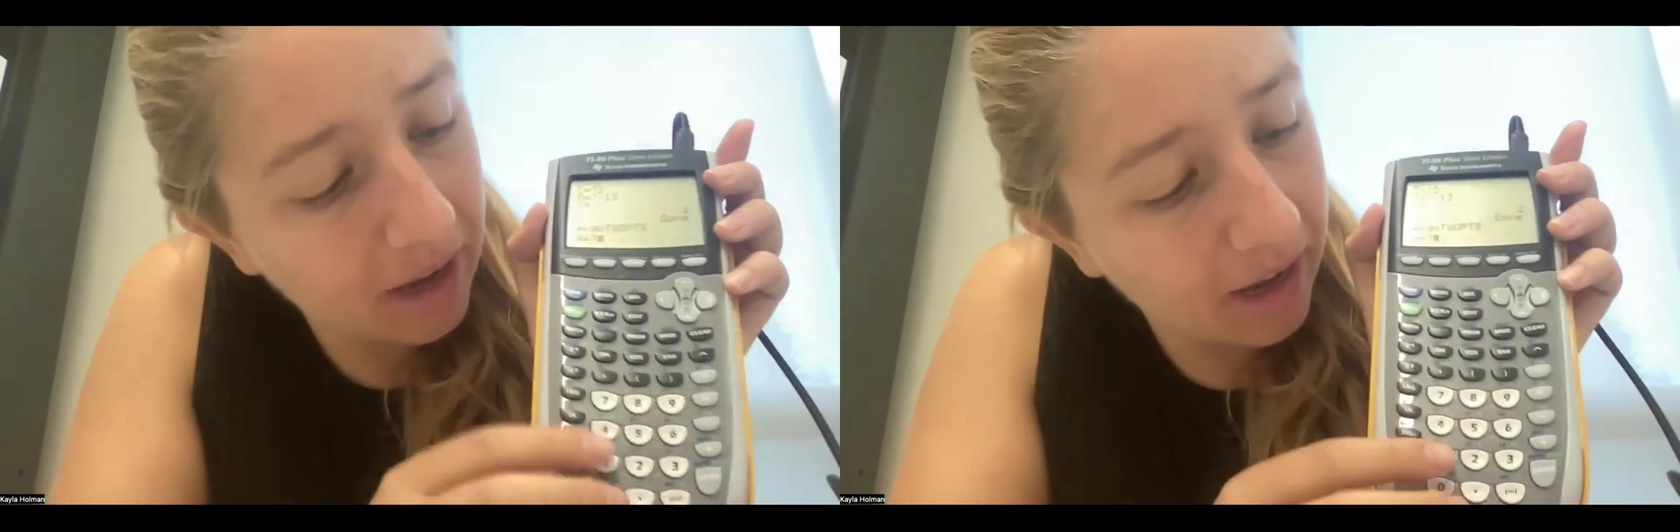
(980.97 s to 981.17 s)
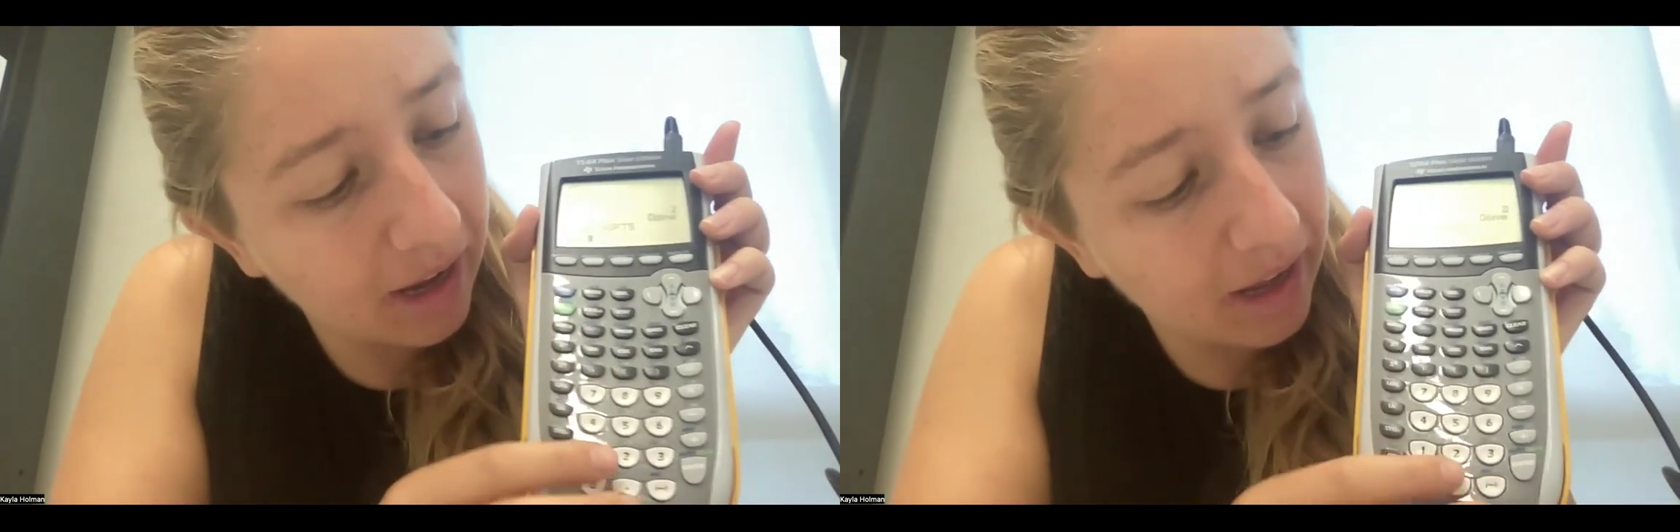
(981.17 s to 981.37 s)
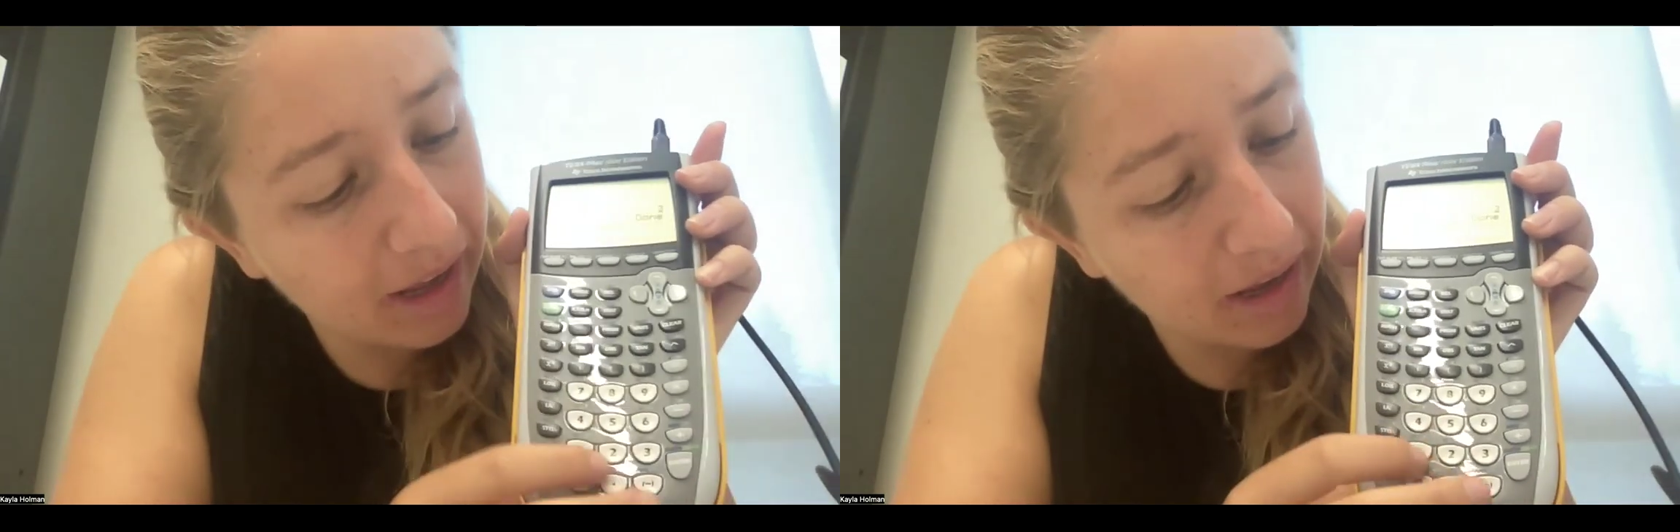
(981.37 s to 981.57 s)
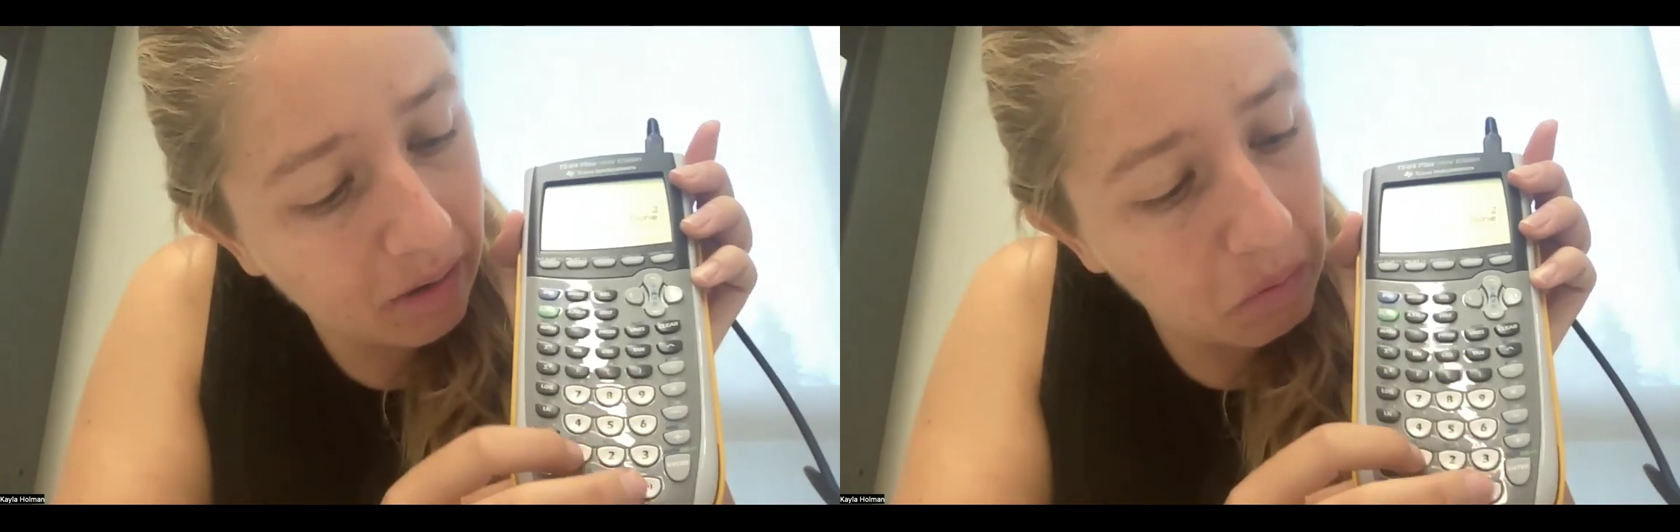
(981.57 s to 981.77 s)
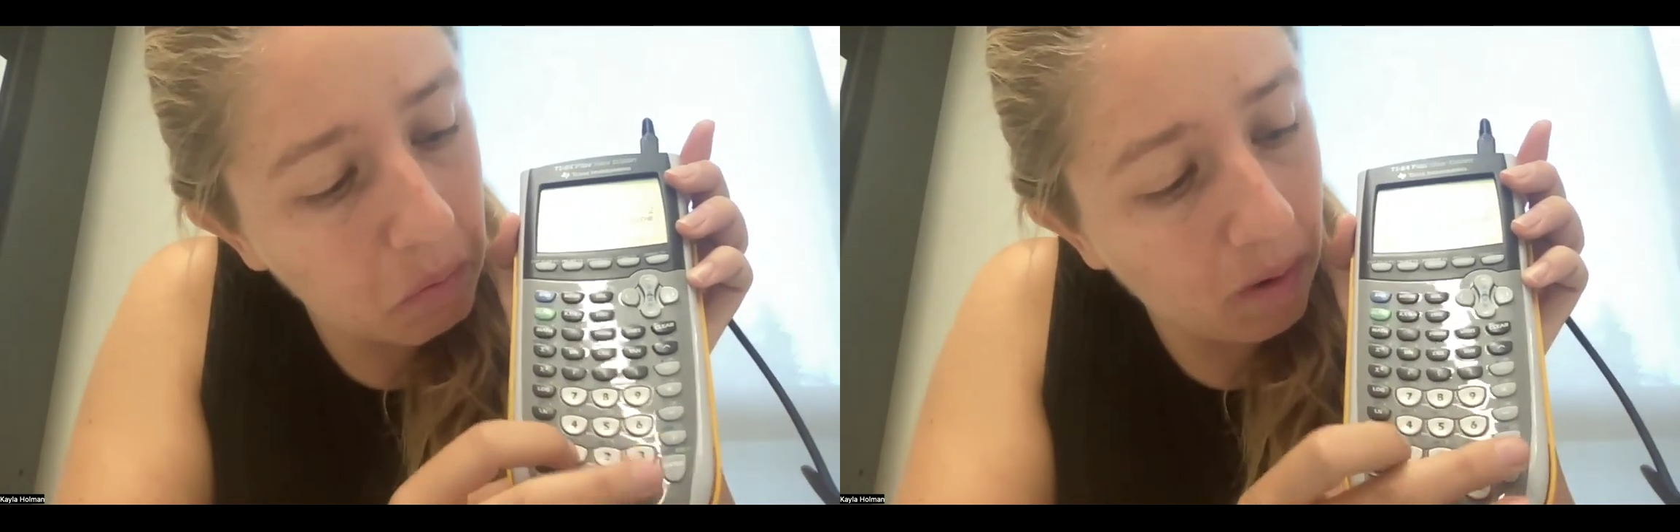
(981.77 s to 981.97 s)

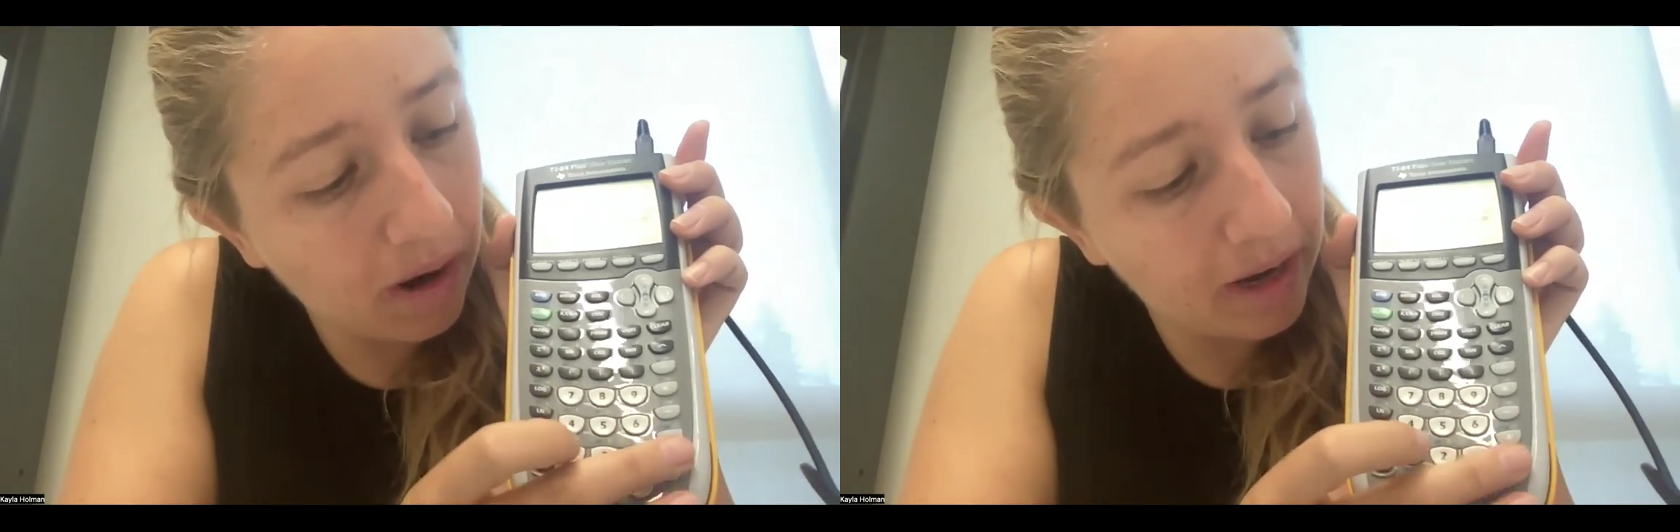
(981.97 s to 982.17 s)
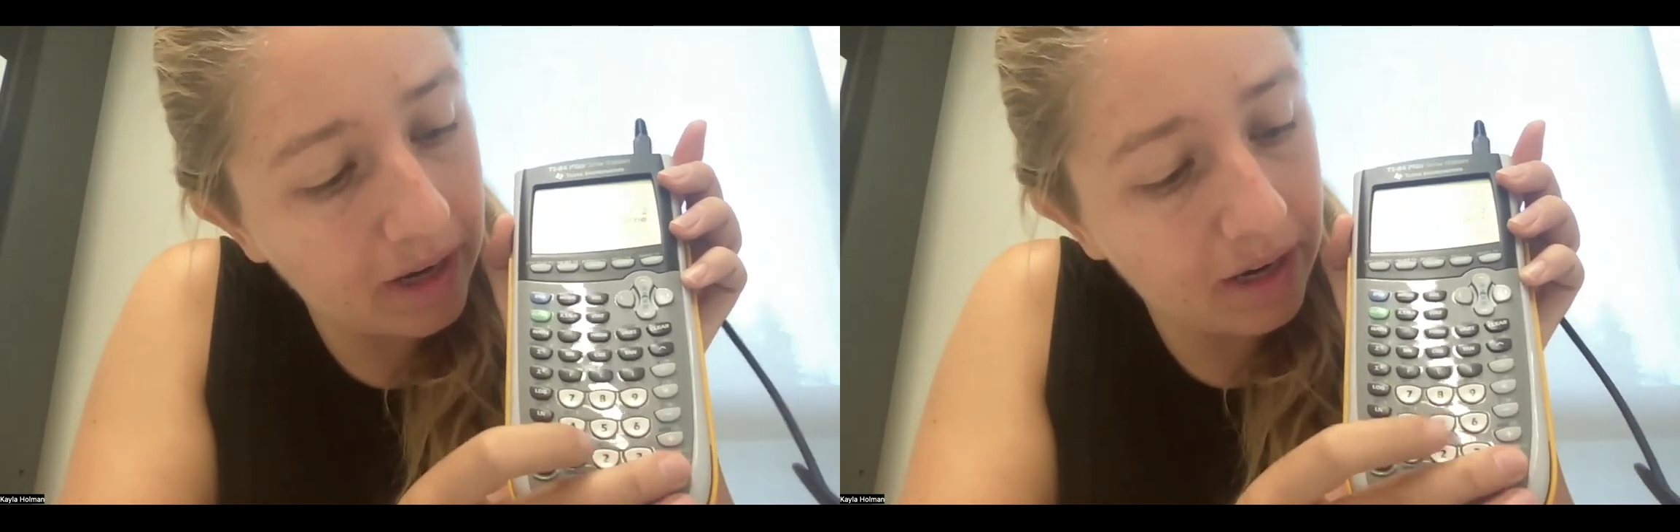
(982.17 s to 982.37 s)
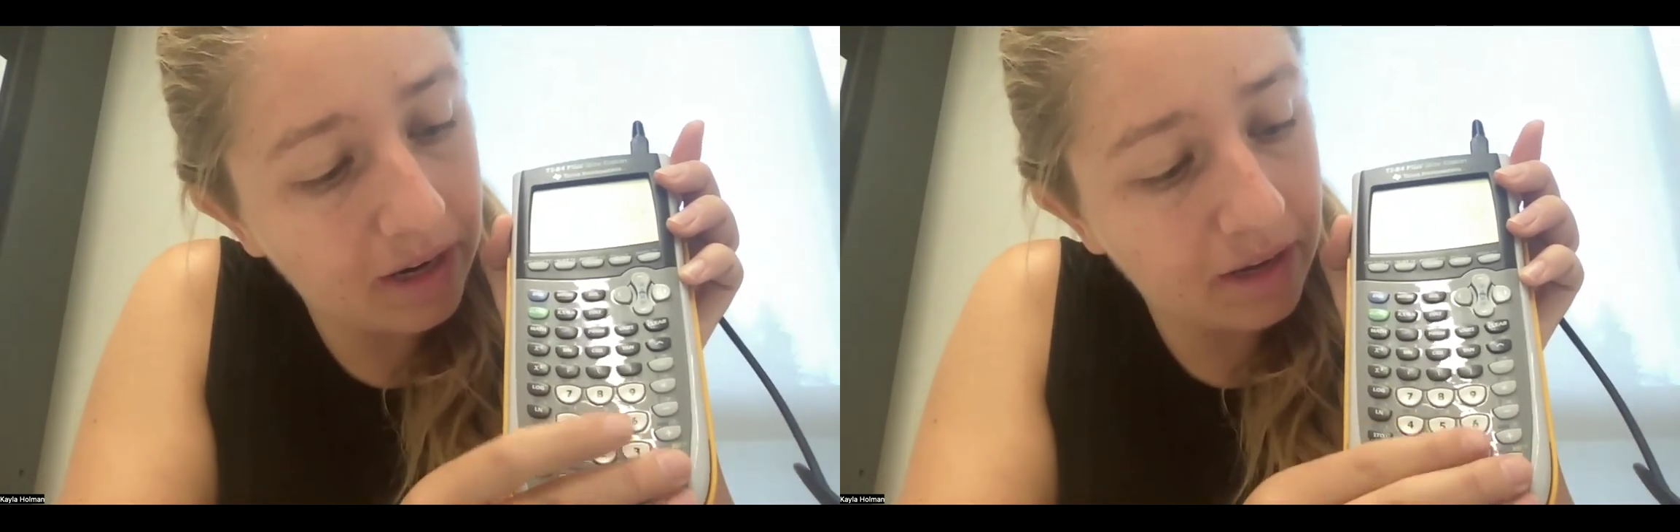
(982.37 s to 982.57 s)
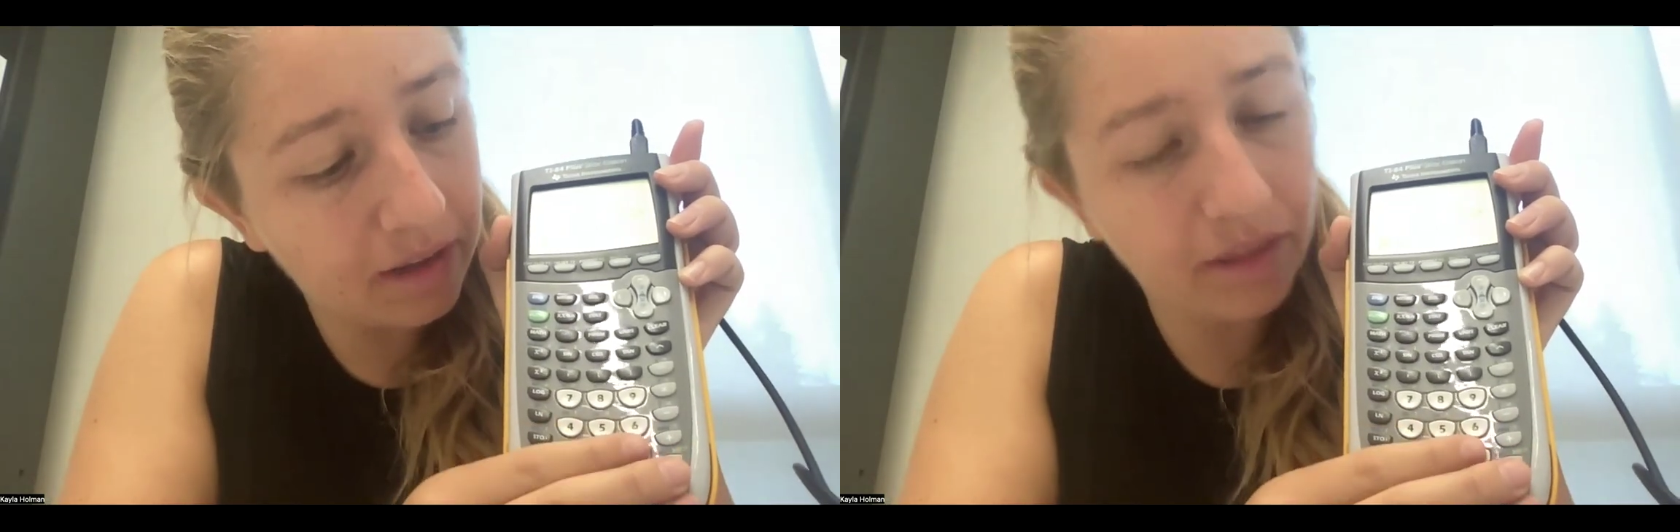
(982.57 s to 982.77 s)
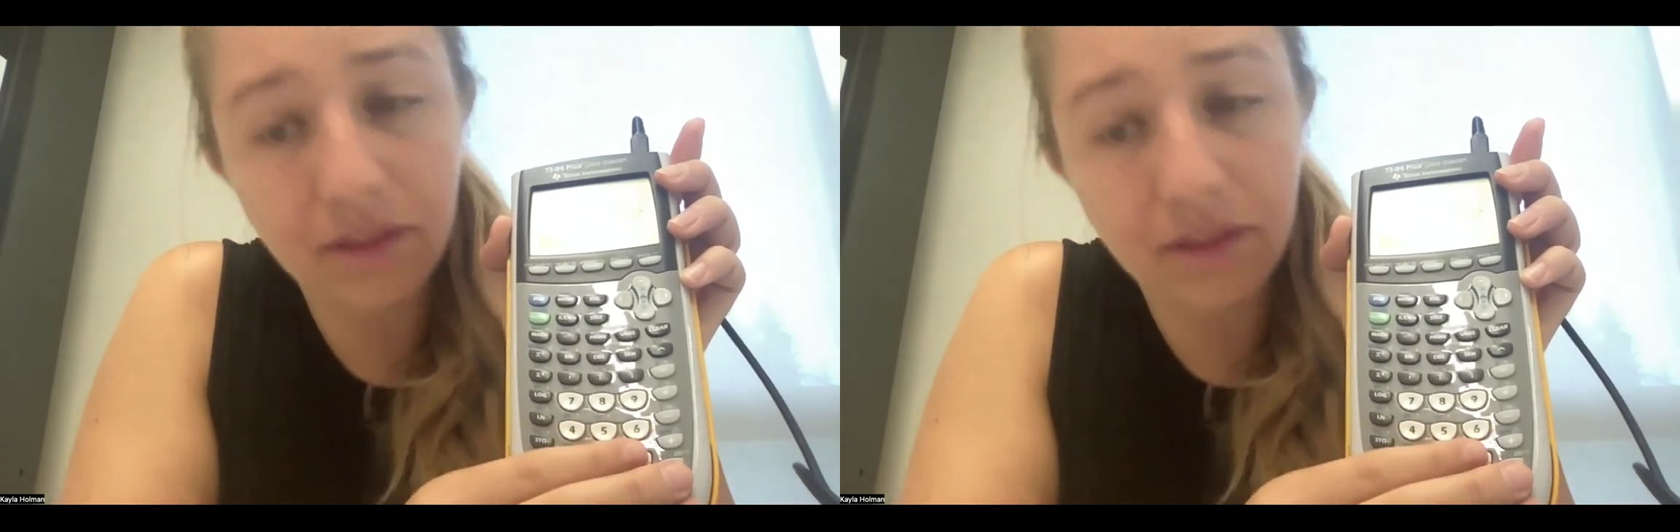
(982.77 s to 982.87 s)
1,